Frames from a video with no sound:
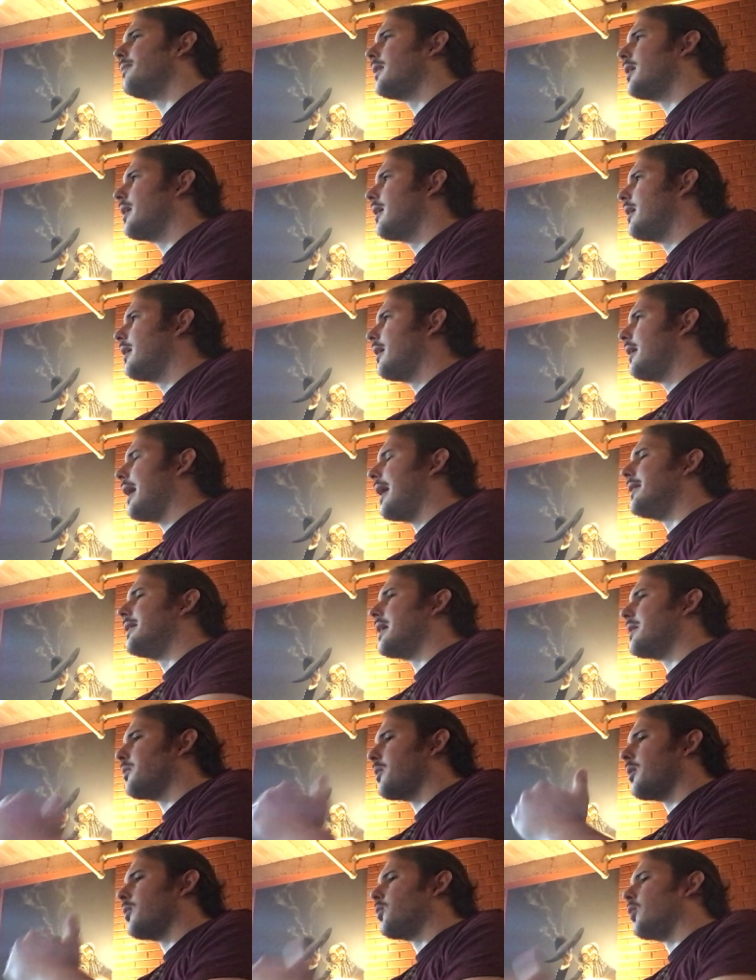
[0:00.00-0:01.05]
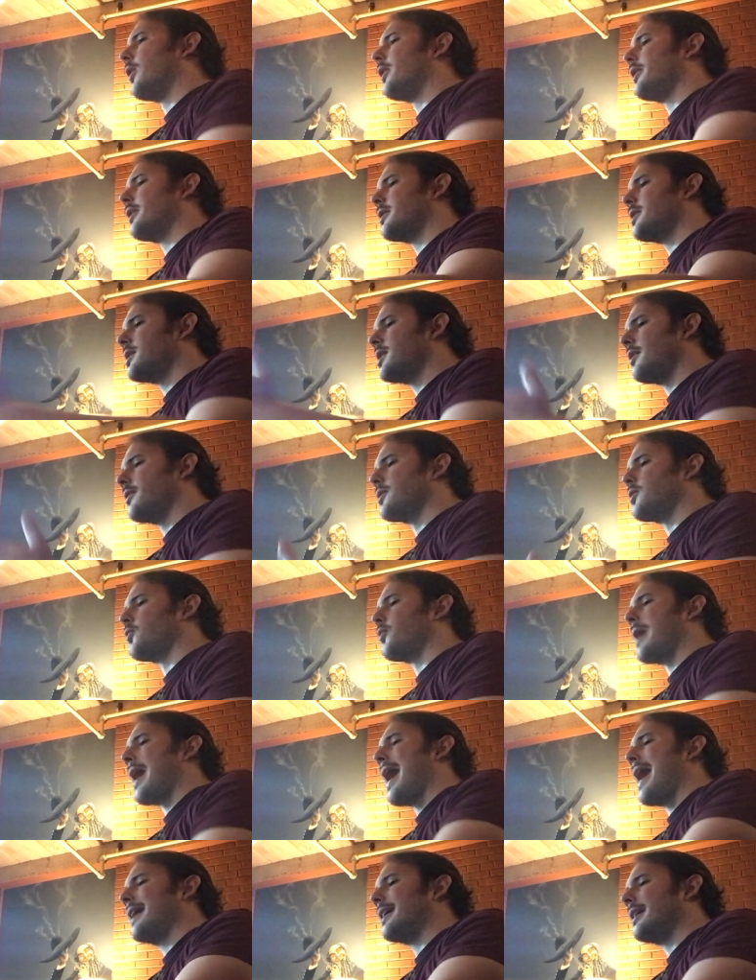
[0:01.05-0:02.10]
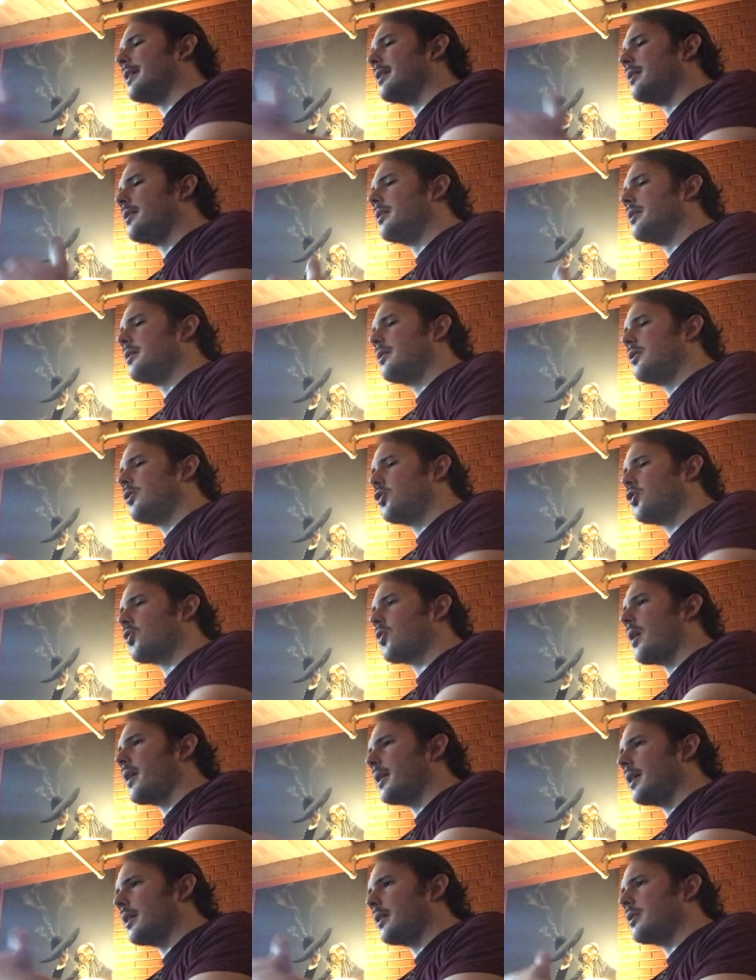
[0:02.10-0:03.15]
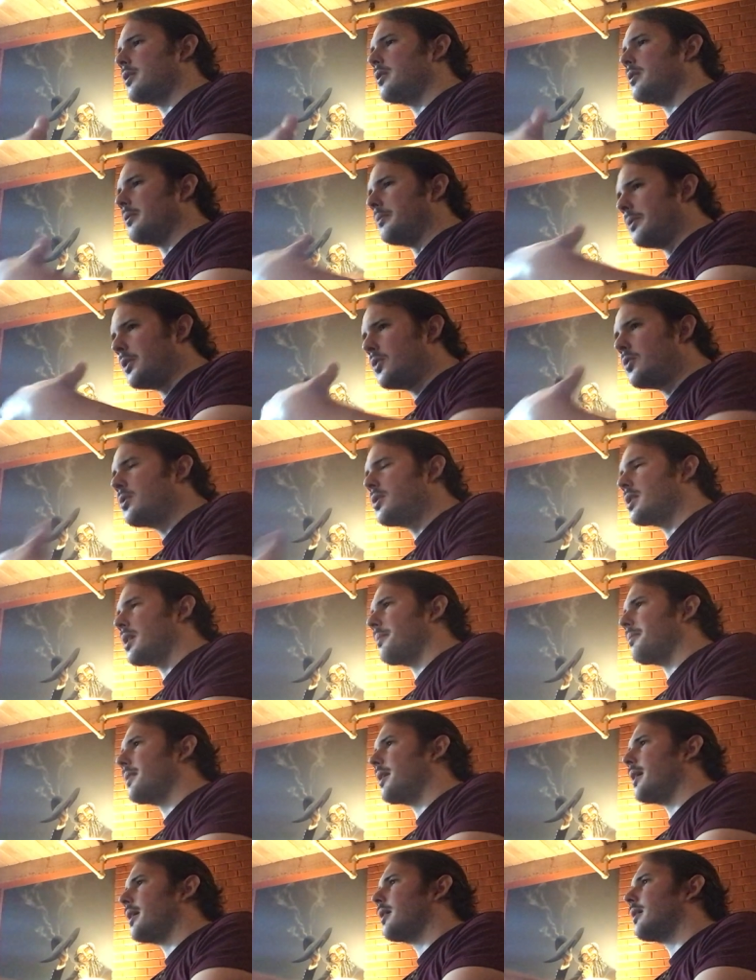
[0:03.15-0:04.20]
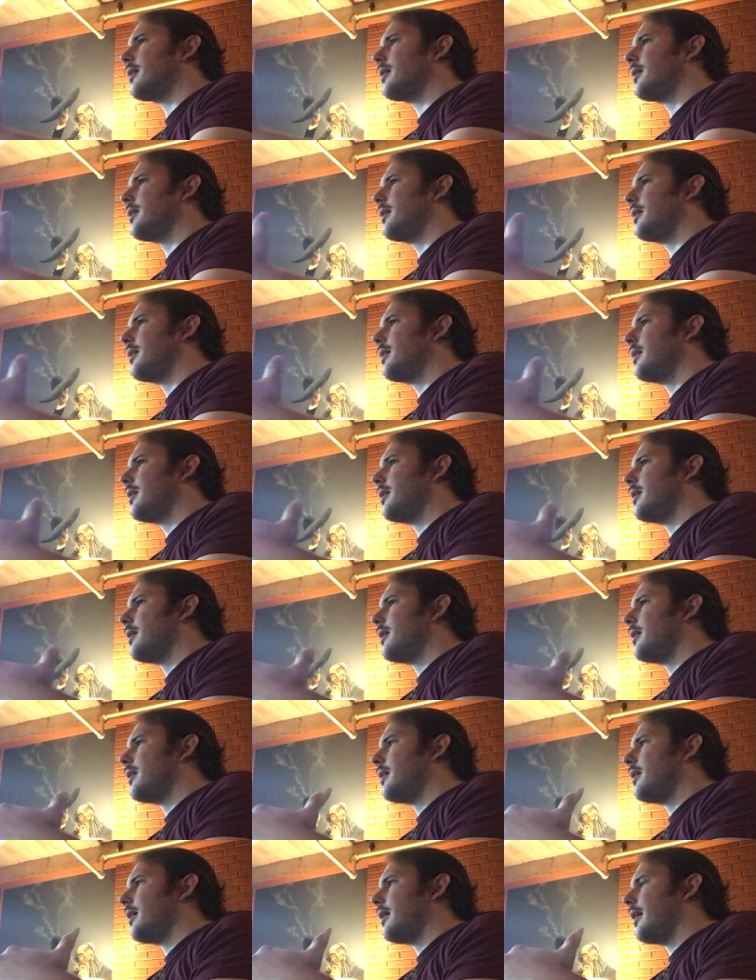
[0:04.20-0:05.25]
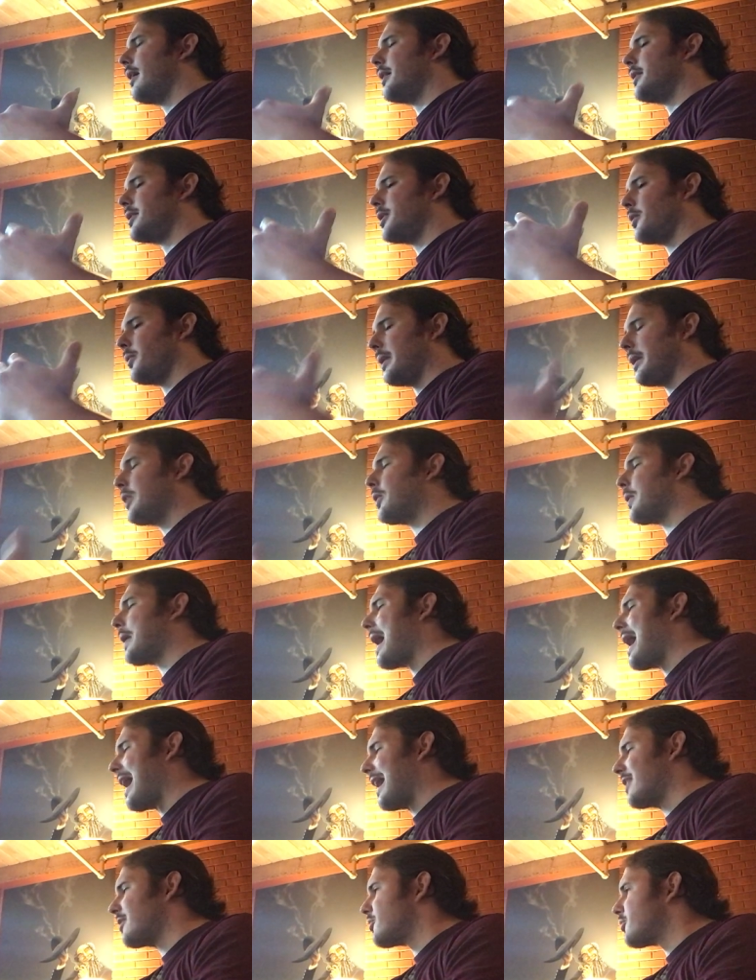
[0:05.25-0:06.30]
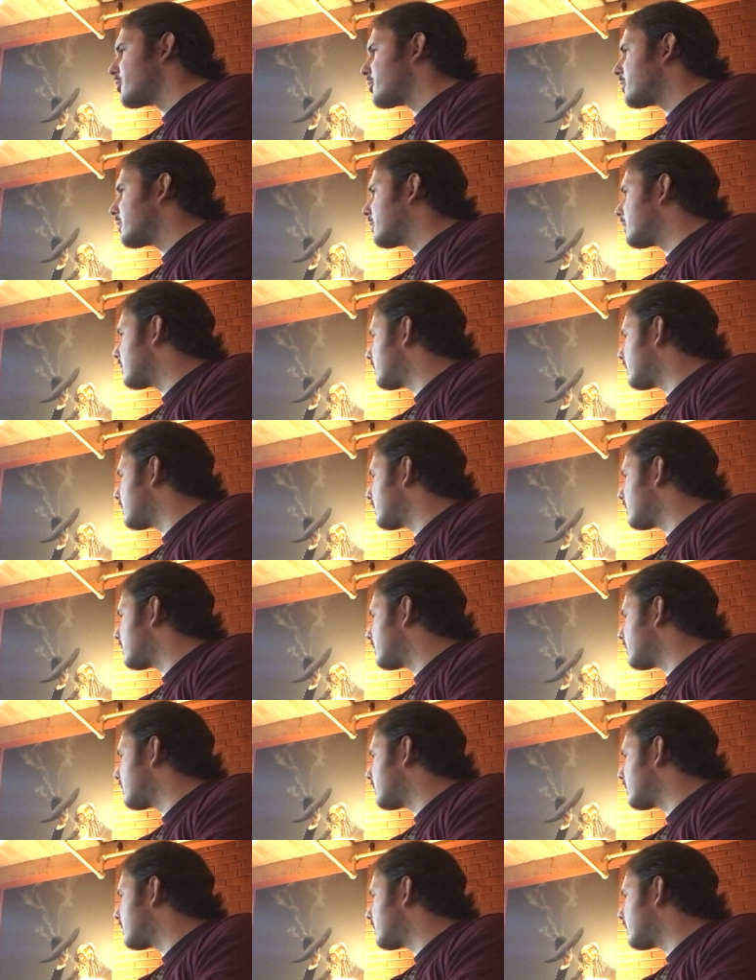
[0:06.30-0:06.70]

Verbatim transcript: mm And then we'll run ourselves ragged trying to do something until we crash